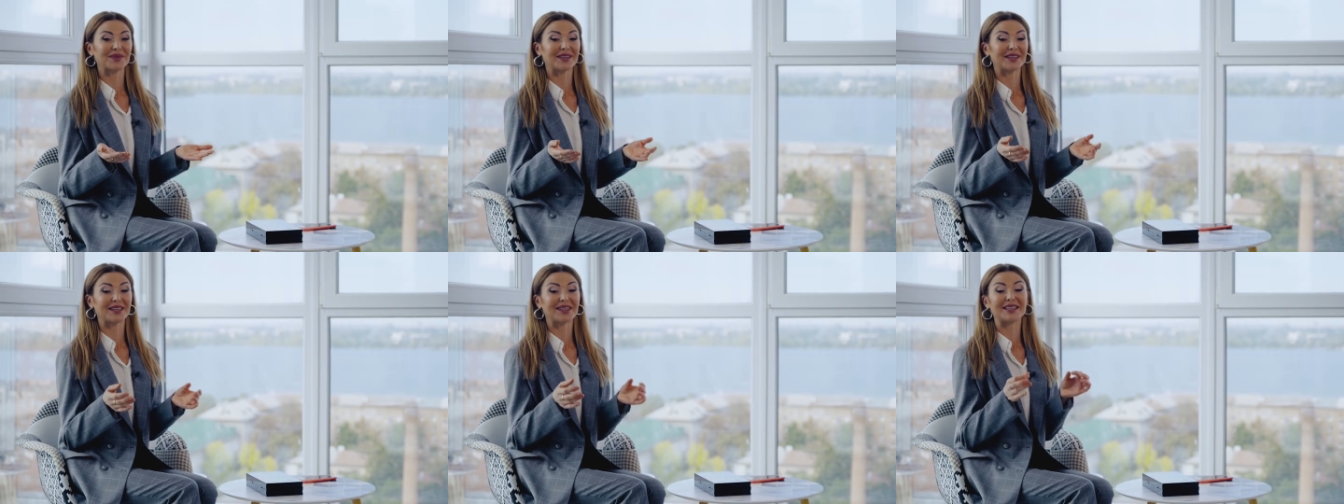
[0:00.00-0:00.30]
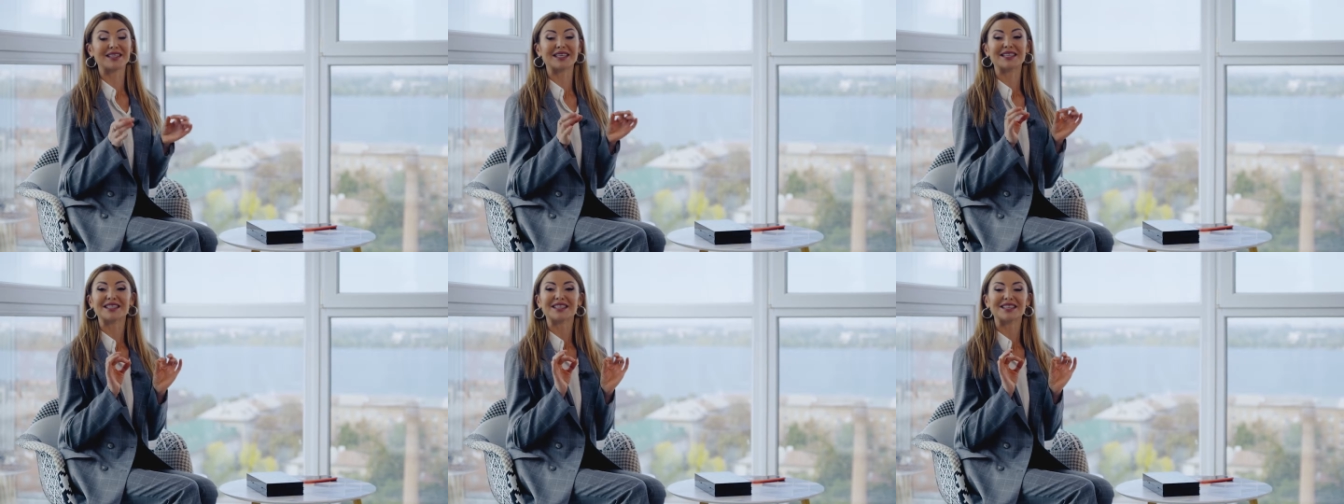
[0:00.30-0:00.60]

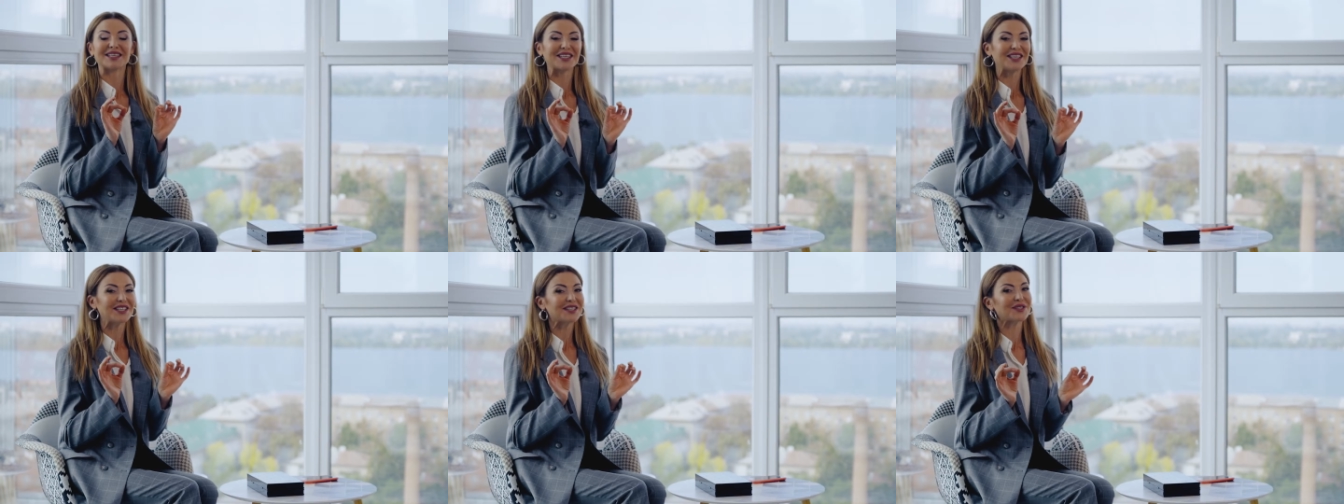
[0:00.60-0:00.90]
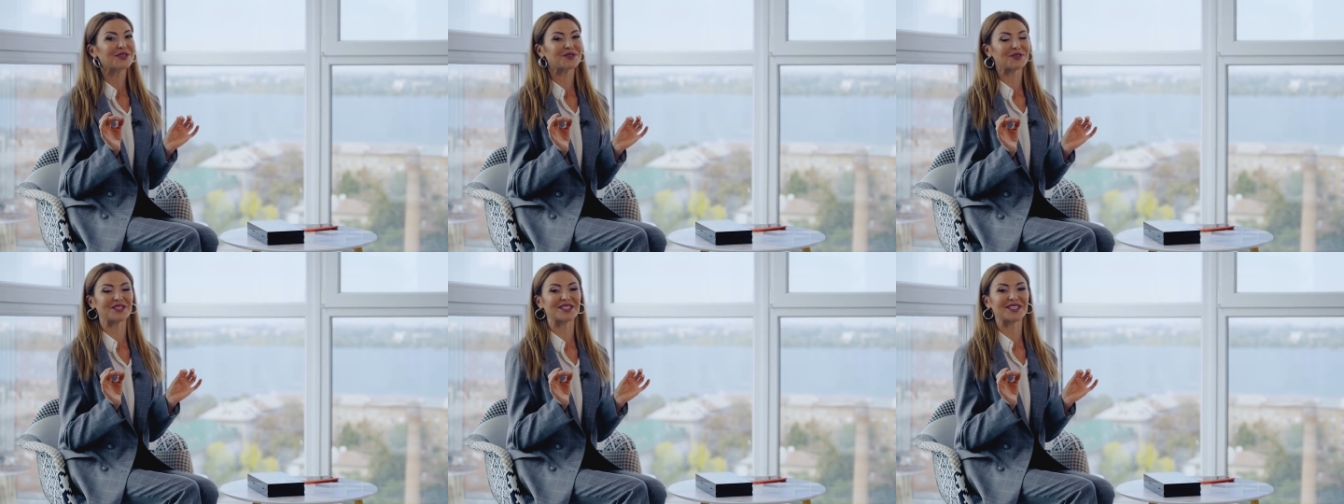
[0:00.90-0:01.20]
in an
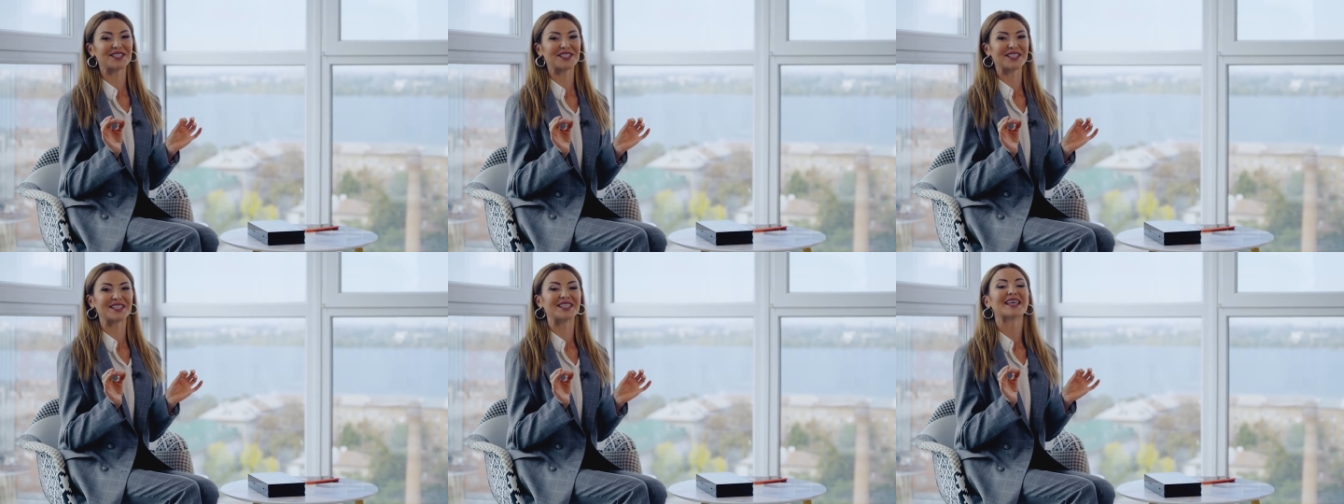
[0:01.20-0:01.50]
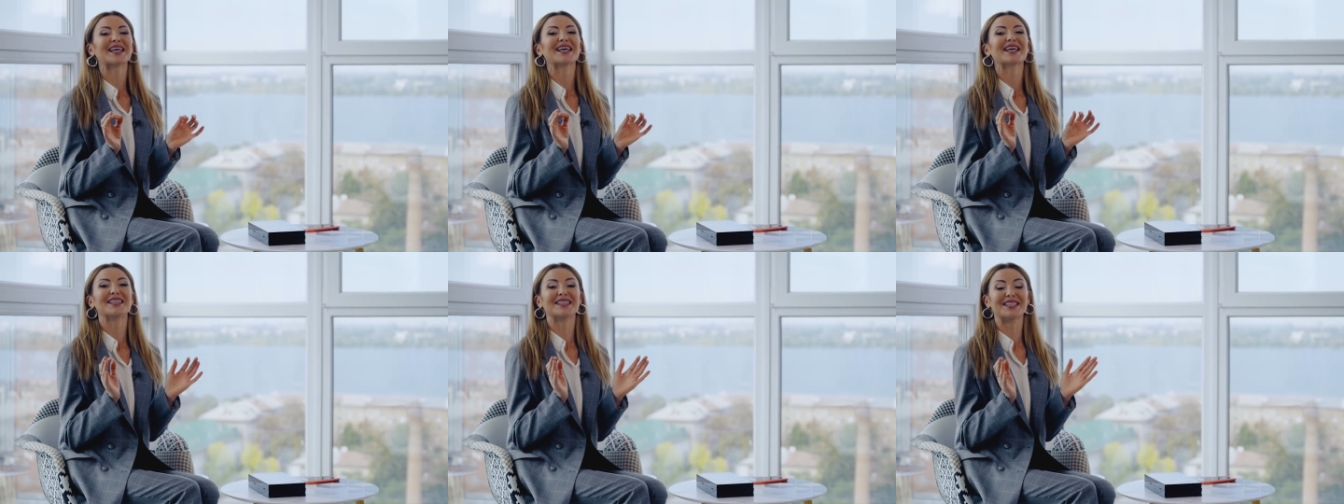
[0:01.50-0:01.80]
interesting
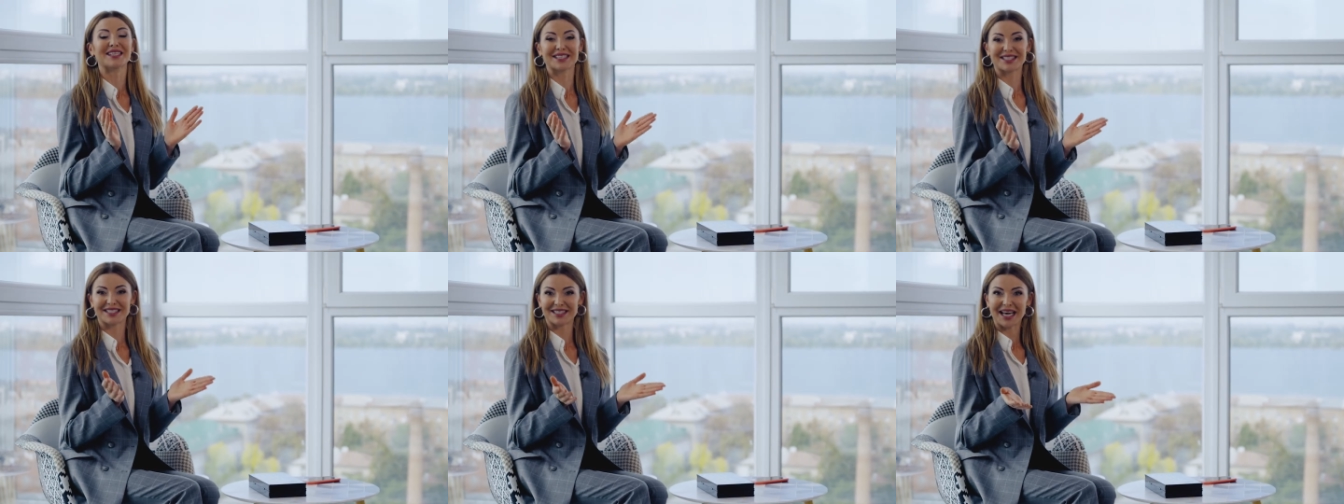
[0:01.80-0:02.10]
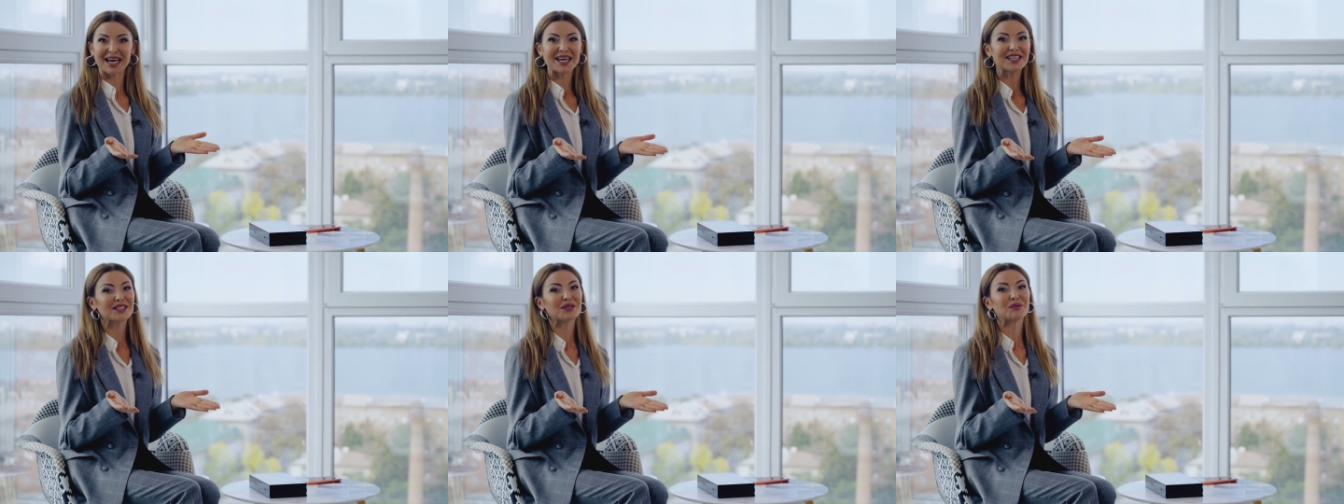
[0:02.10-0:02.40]
and
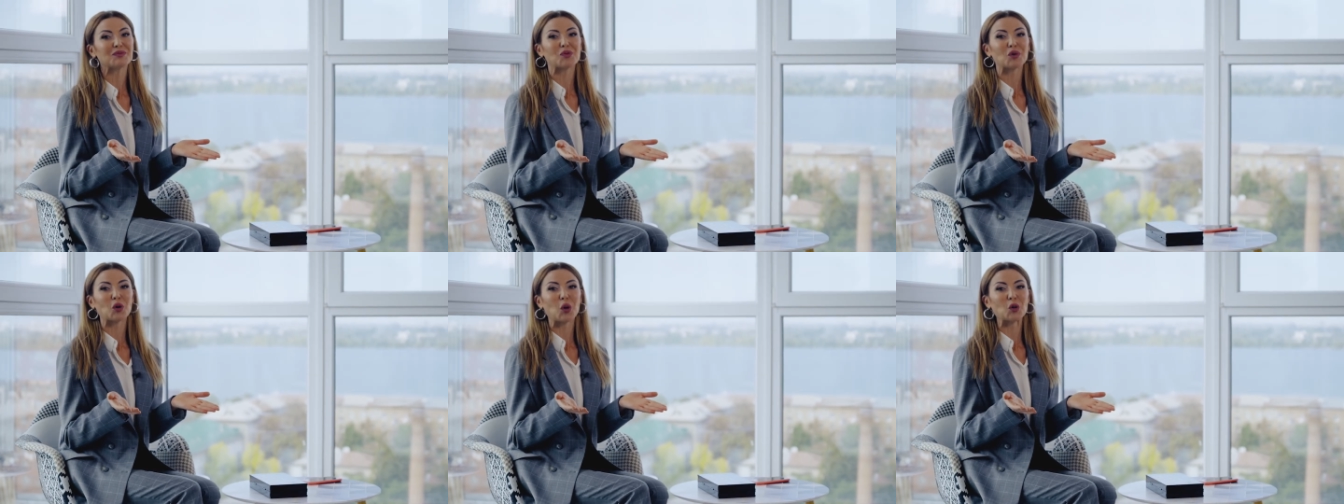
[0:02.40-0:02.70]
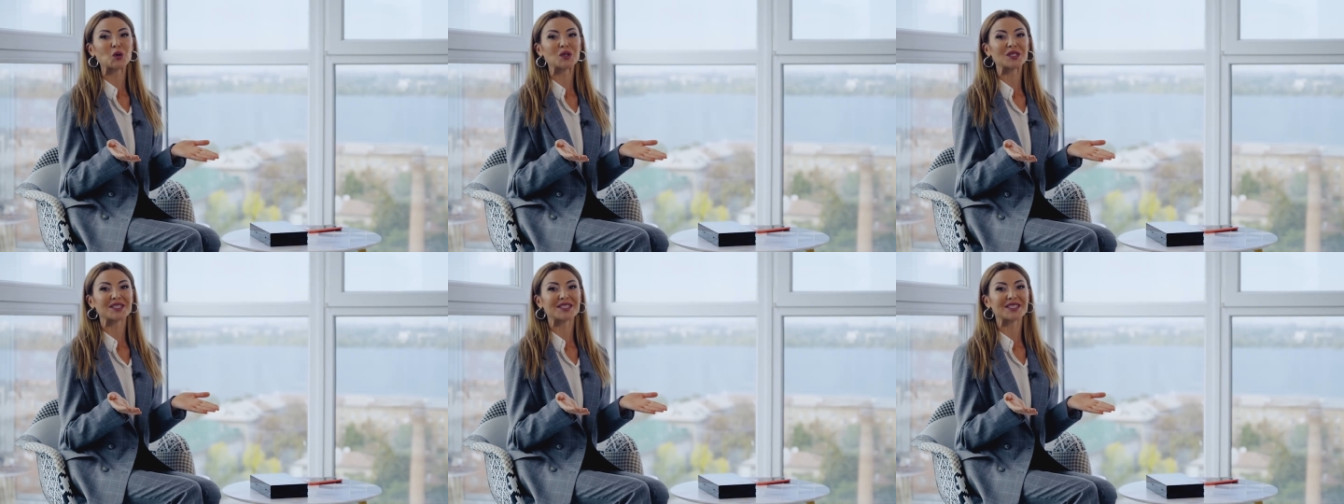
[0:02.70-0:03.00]
exciting
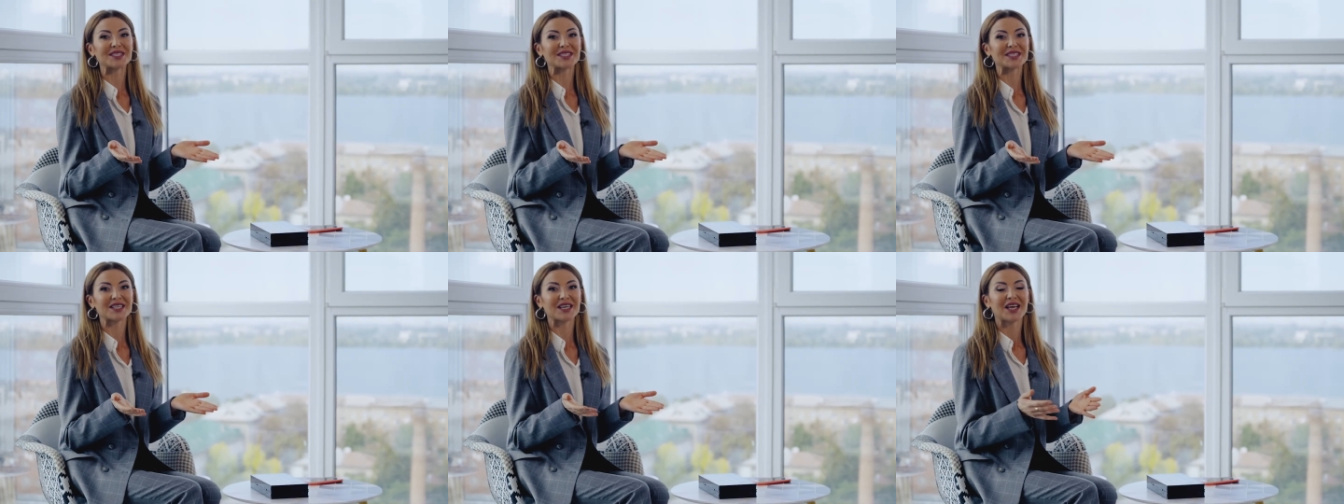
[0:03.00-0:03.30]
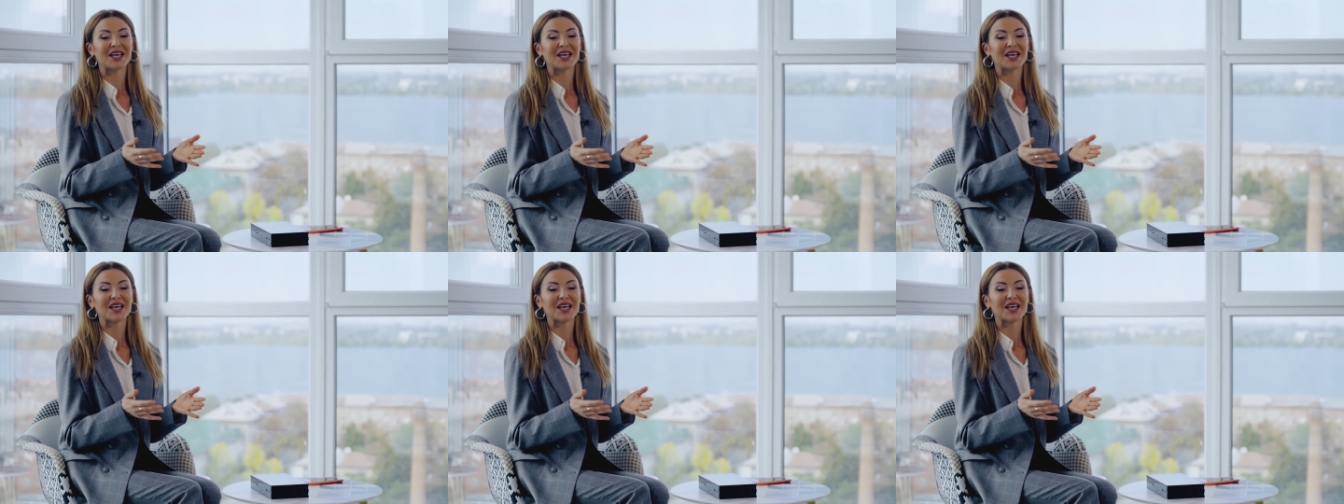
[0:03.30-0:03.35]
process